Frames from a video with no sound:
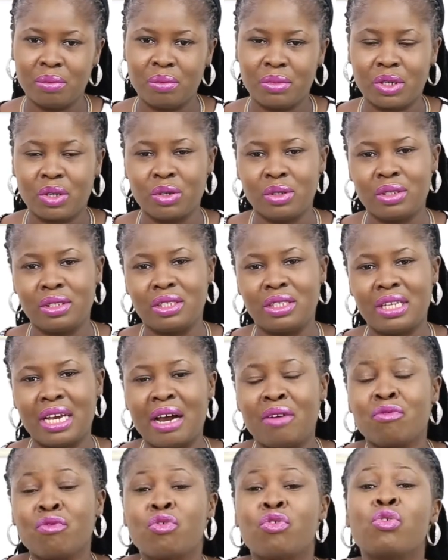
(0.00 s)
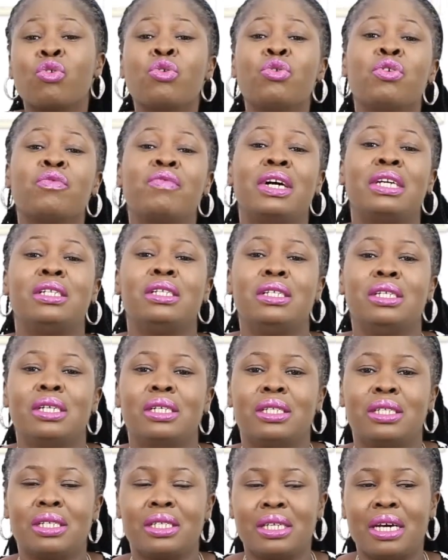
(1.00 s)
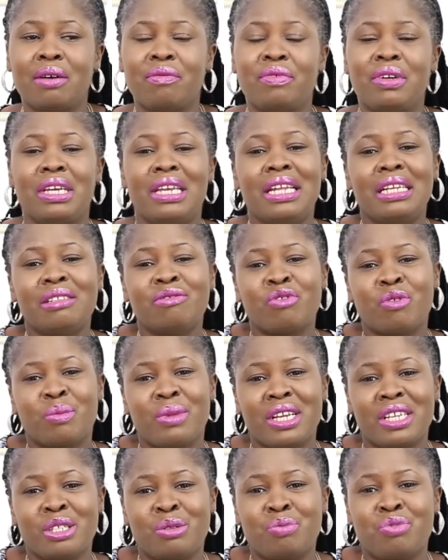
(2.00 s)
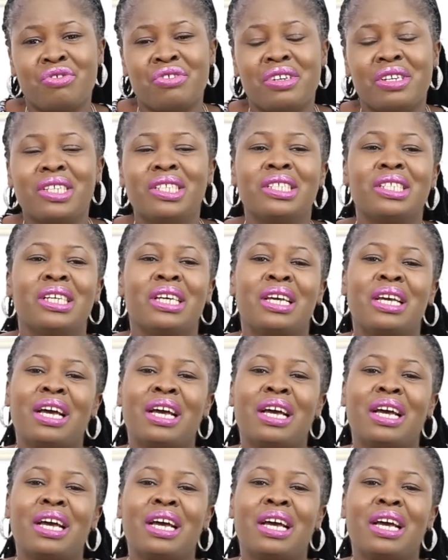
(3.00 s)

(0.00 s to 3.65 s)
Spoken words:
because I've grown over the years. I've learned from my experience.